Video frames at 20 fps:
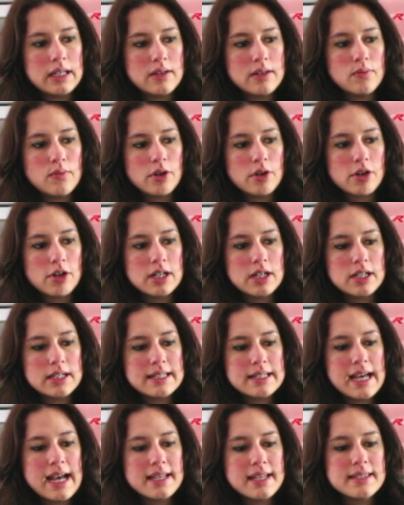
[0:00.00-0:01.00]
and we're going to
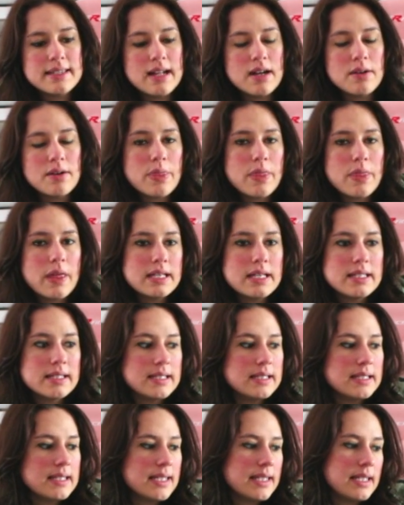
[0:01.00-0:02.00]
test out things
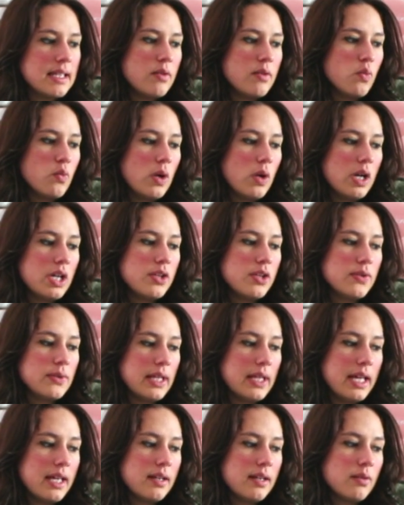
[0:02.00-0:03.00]
and see what you
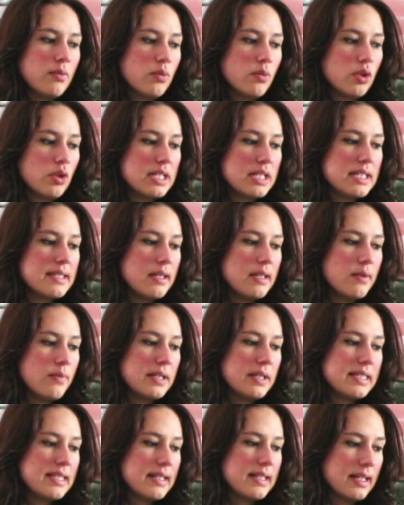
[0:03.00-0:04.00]
like. We're going to see
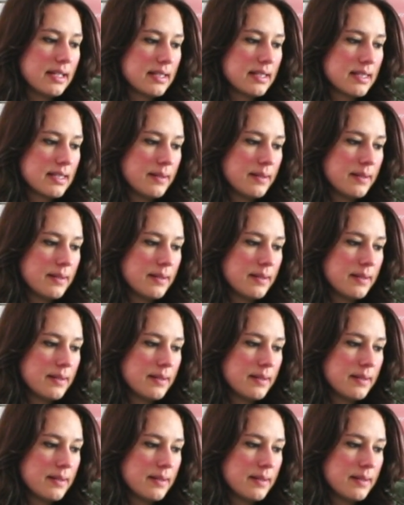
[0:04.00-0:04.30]
what sticks.